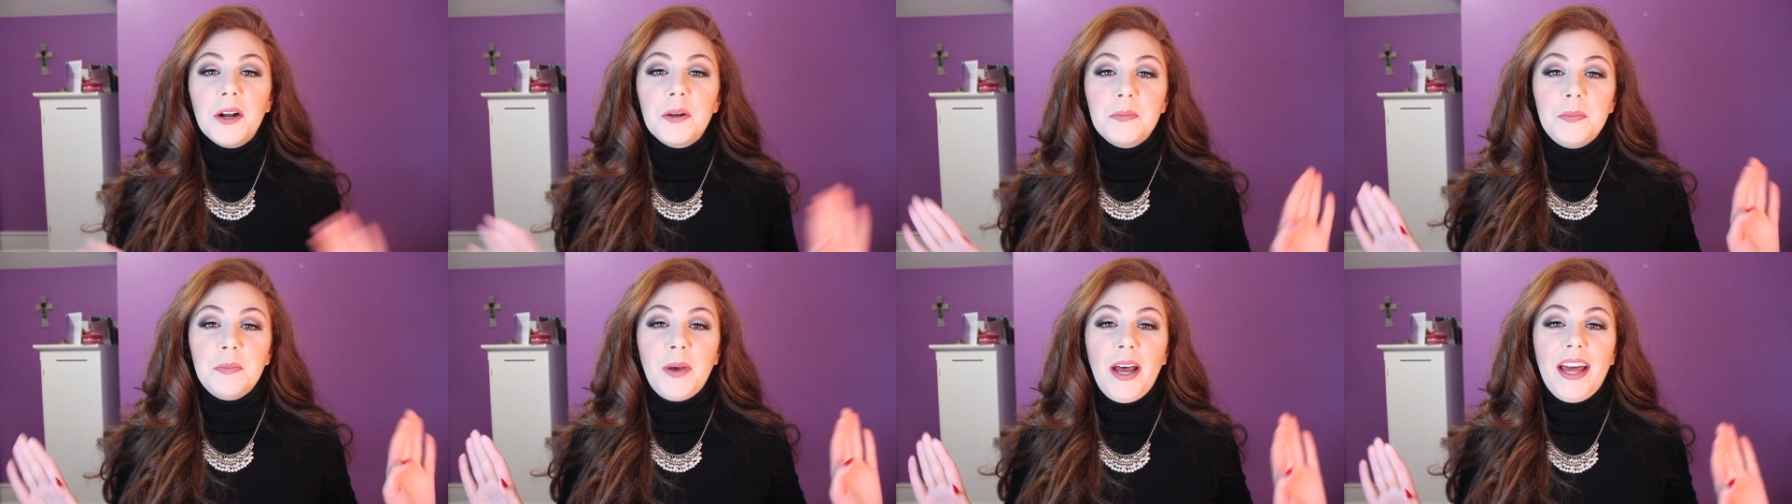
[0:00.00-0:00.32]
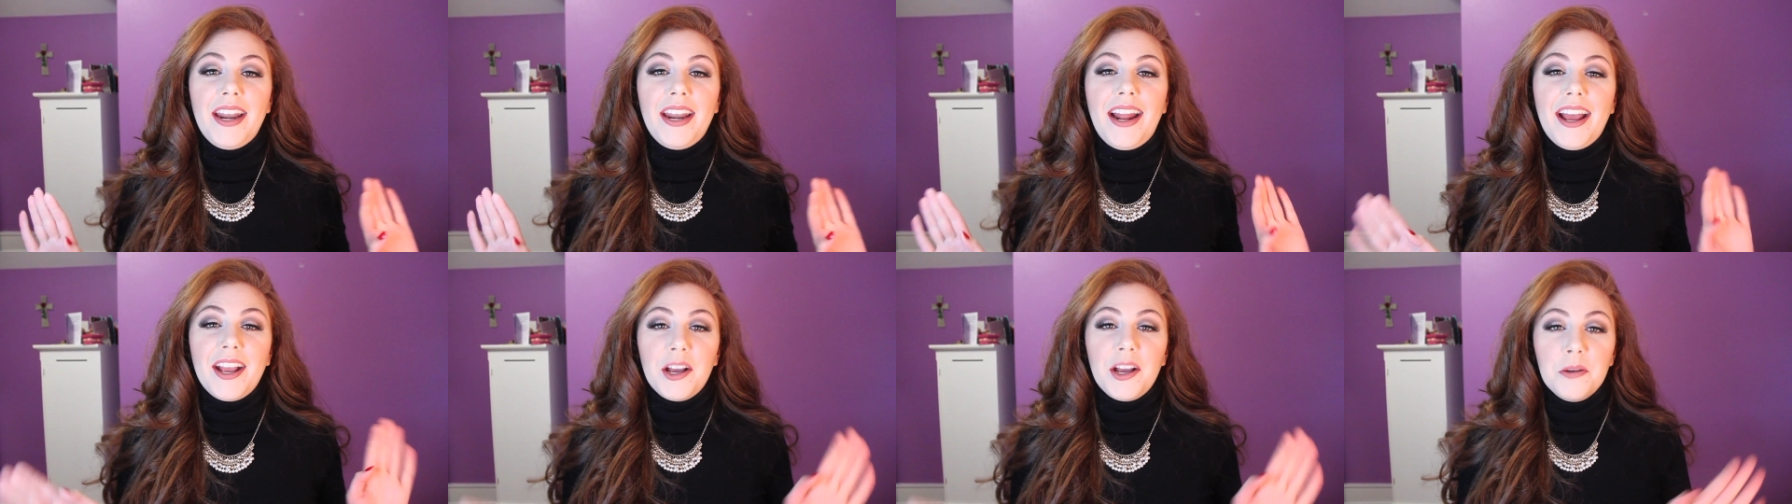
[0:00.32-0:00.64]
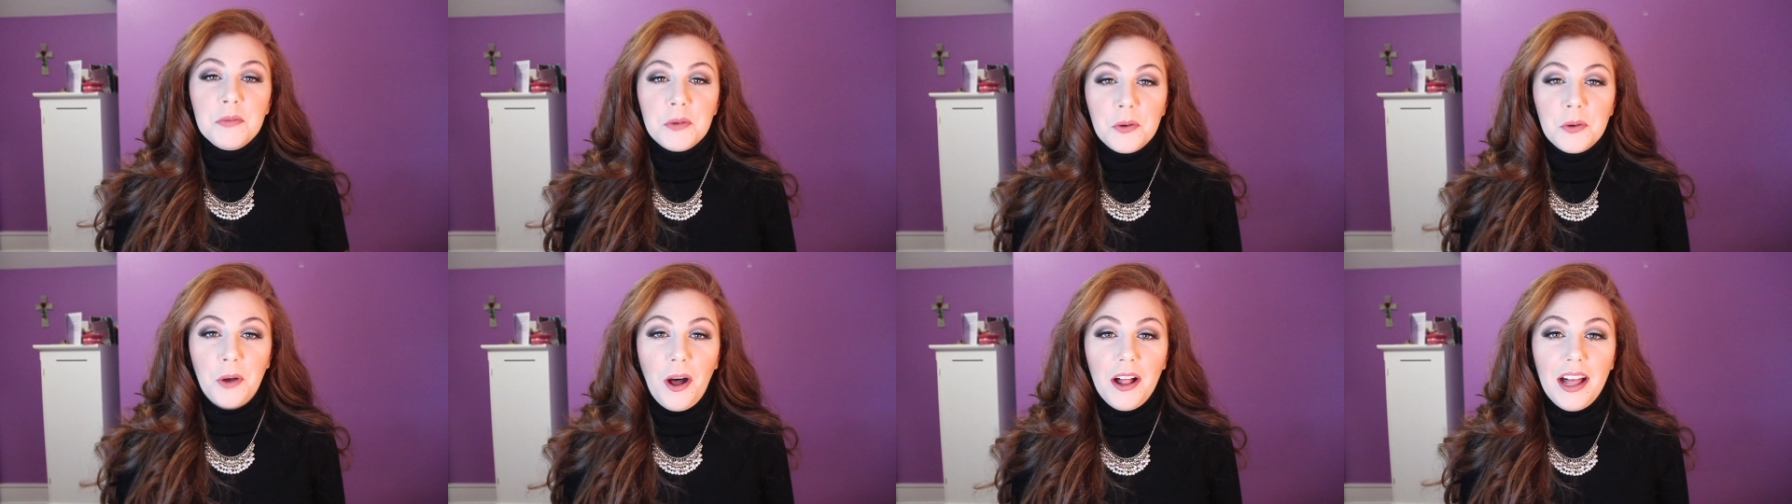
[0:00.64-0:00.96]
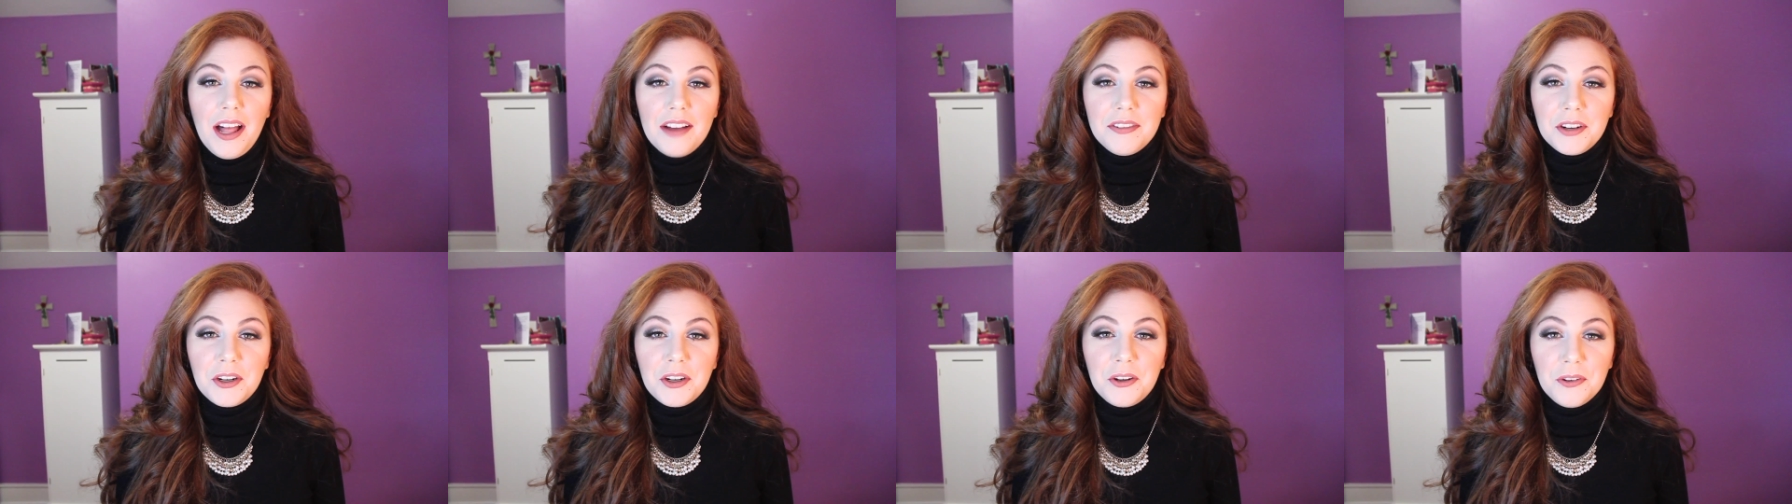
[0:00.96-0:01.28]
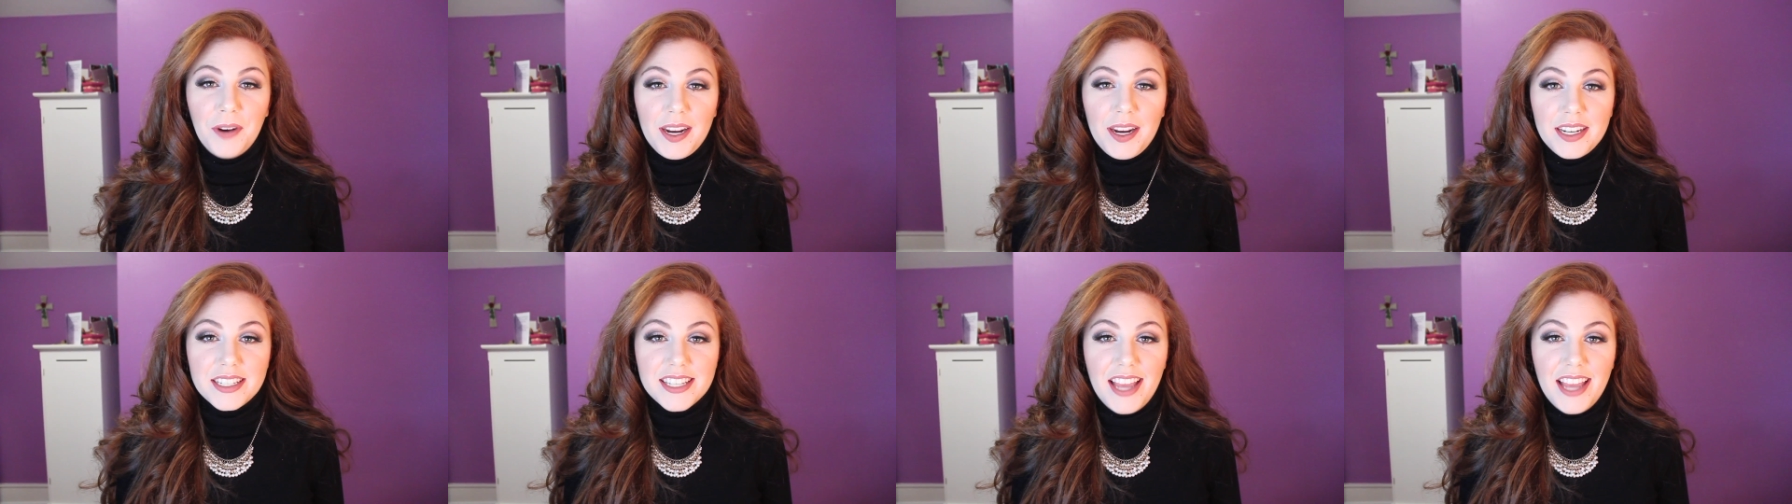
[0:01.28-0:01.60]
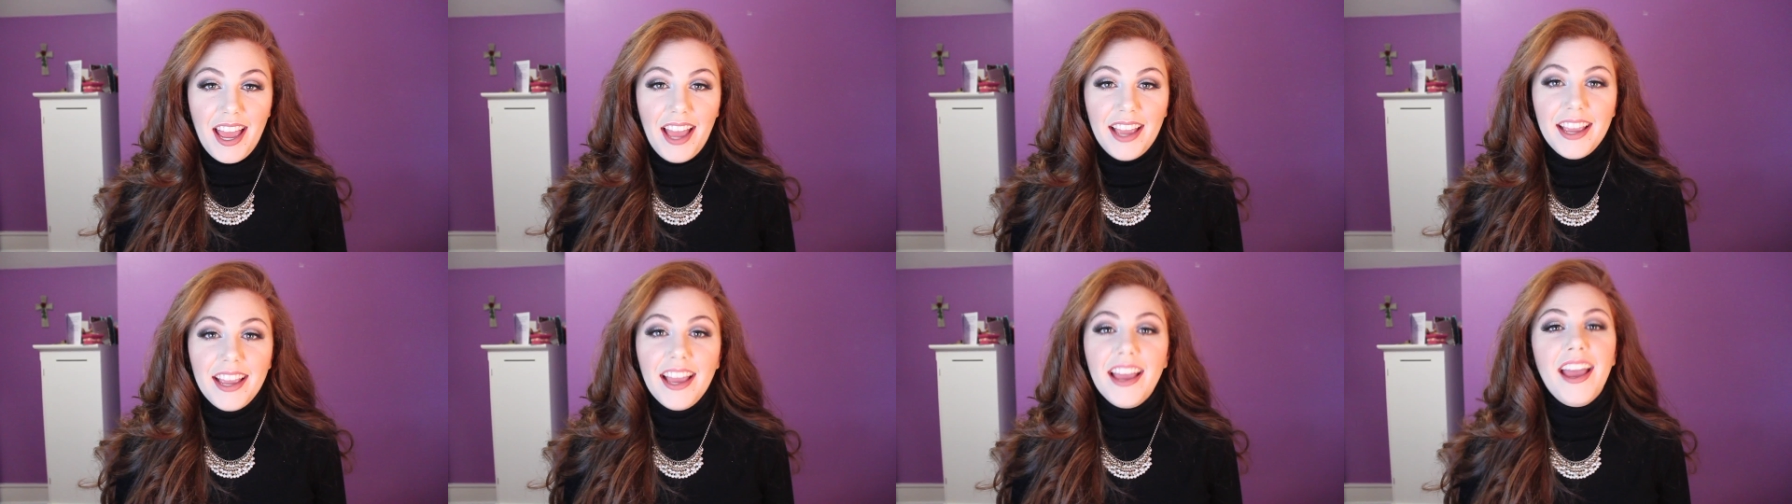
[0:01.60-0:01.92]
but I hope you all have a great
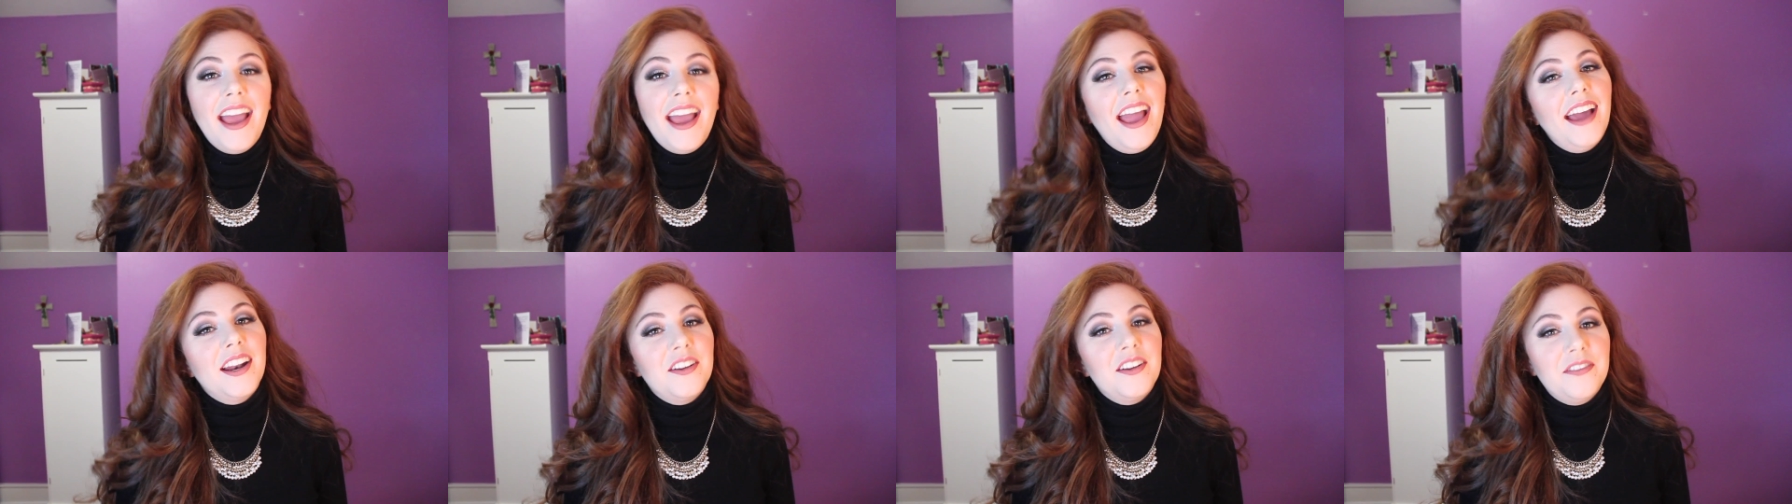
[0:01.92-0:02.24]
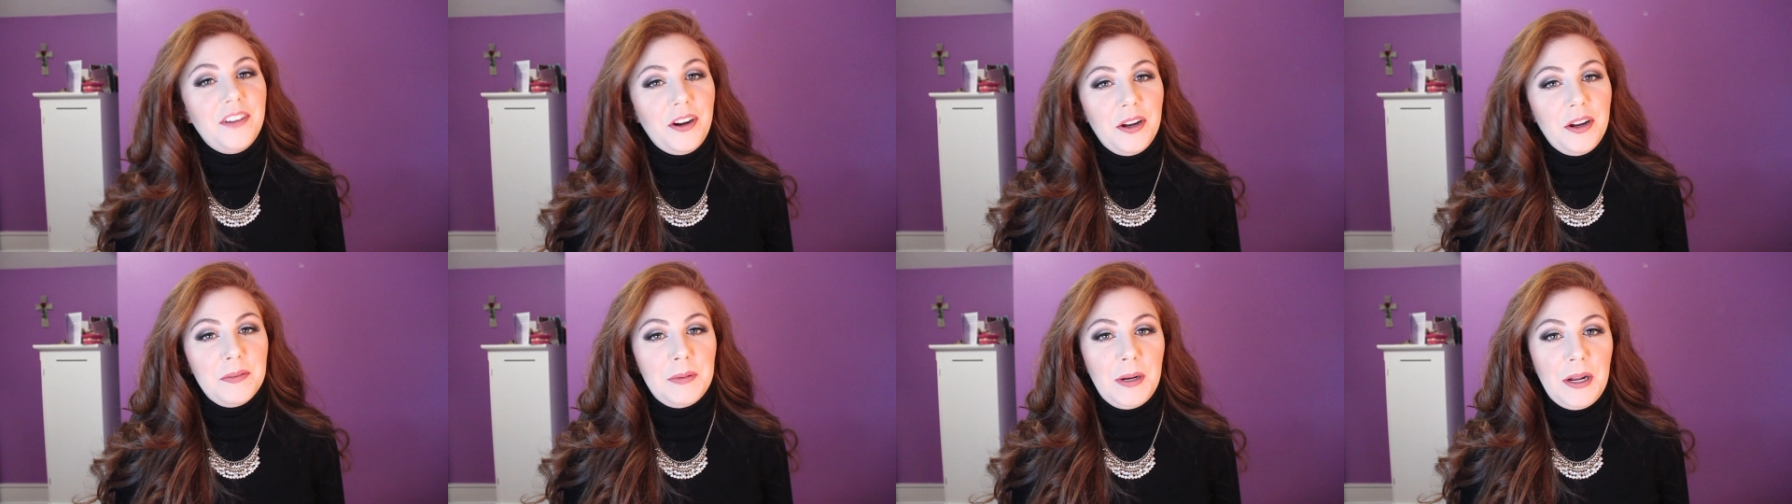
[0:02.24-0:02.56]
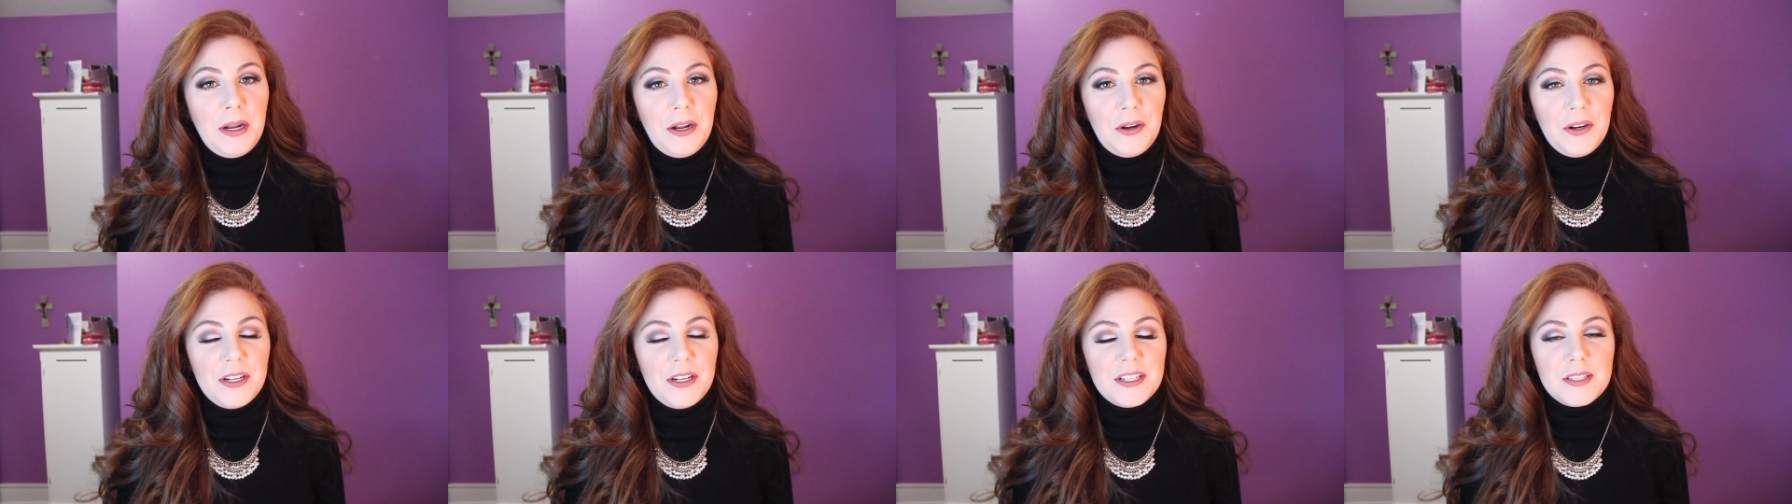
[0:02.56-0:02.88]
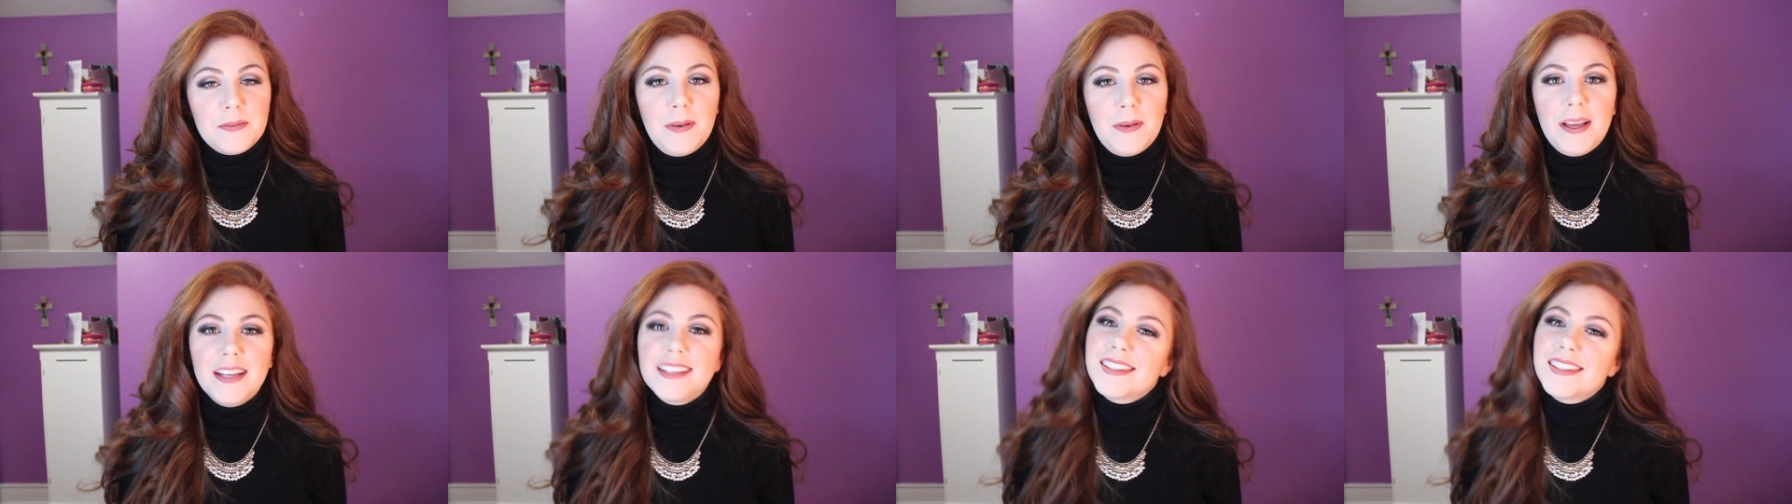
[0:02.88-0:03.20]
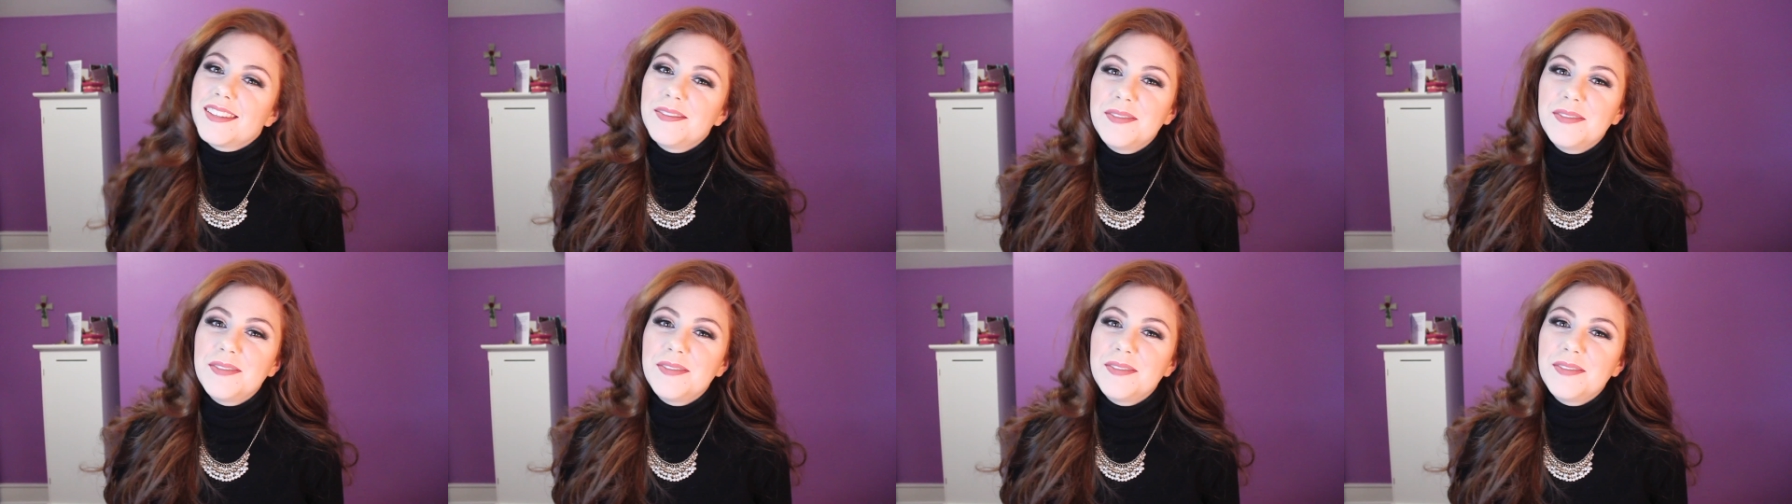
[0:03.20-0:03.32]
day and a very Merry Christmas.